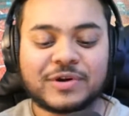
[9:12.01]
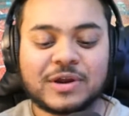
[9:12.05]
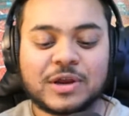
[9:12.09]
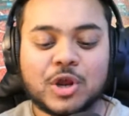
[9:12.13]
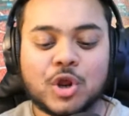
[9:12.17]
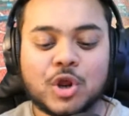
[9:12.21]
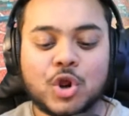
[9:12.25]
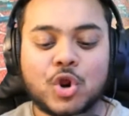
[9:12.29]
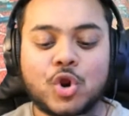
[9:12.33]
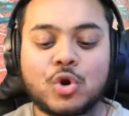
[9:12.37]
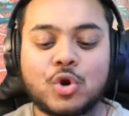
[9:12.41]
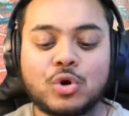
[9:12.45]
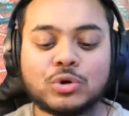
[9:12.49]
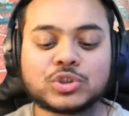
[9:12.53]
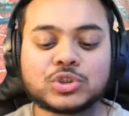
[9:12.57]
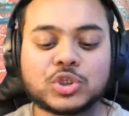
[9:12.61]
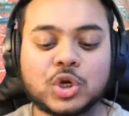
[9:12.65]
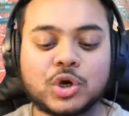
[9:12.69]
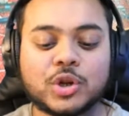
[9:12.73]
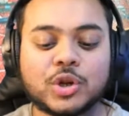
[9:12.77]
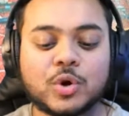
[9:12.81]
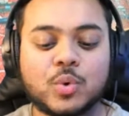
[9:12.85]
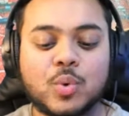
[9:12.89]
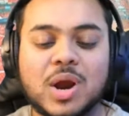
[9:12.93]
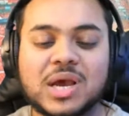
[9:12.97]
who's got
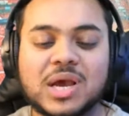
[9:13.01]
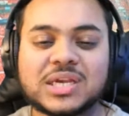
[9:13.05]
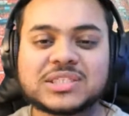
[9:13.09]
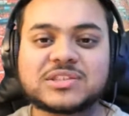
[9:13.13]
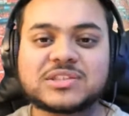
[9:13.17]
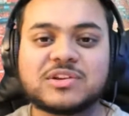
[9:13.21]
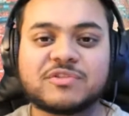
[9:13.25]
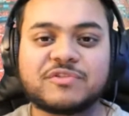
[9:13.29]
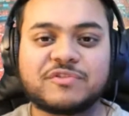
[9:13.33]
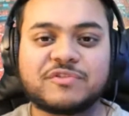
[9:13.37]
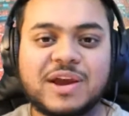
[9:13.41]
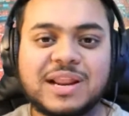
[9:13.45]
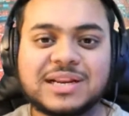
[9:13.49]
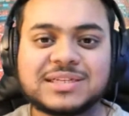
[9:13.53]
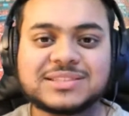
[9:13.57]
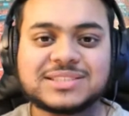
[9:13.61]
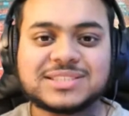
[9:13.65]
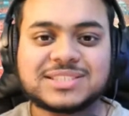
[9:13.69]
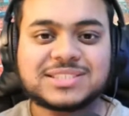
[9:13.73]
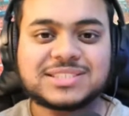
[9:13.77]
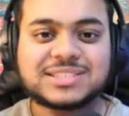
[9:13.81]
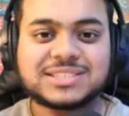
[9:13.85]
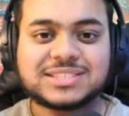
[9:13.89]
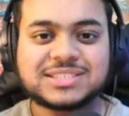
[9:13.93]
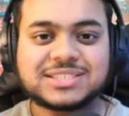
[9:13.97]
the worst
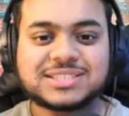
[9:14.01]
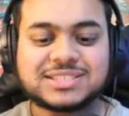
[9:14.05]
defense.